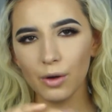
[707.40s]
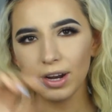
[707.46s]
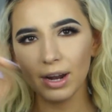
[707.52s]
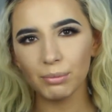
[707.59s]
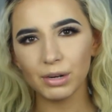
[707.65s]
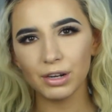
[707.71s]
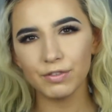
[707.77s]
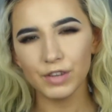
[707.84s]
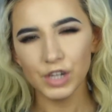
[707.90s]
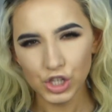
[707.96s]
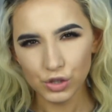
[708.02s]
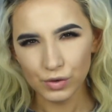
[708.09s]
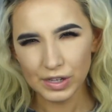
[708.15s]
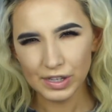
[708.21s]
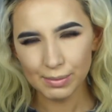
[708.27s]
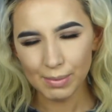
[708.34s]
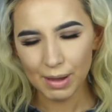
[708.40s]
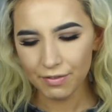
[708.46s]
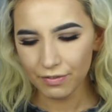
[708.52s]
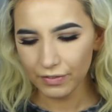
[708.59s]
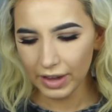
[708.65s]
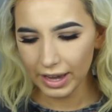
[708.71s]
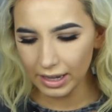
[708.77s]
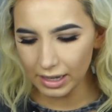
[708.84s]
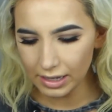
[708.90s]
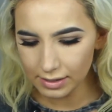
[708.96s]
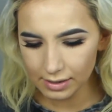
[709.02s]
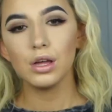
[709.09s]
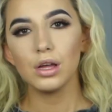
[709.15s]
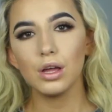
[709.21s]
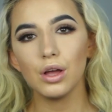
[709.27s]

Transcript: and I'm going to finish the rest of my face.